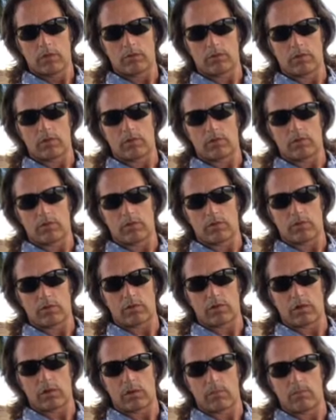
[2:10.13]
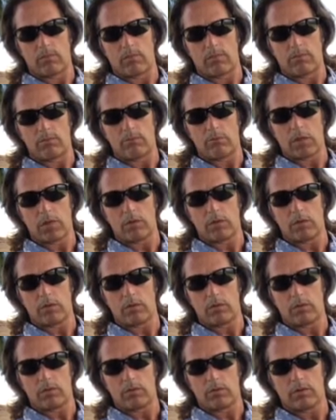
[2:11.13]
So it's thumb,
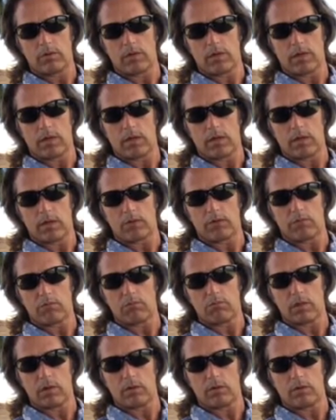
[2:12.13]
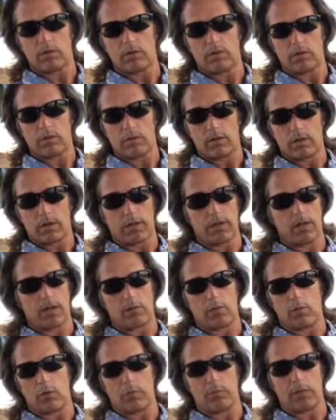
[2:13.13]
middle, index, middle, and
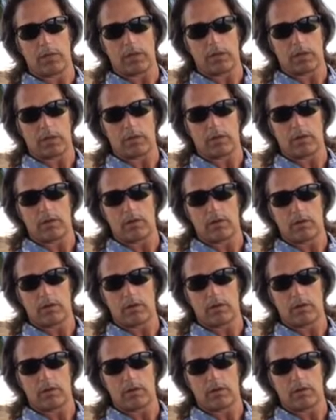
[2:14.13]
then repeating it.